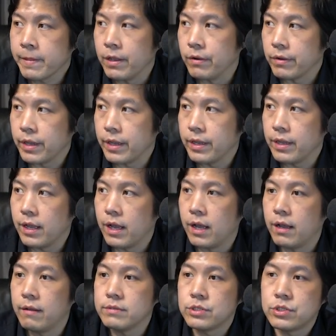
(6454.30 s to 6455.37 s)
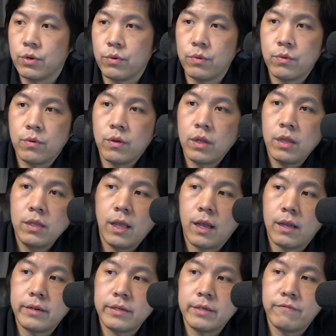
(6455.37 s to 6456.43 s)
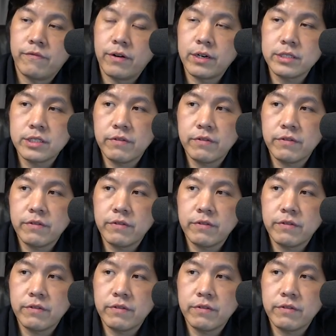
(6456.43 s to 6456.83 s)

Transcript: Okay, so first,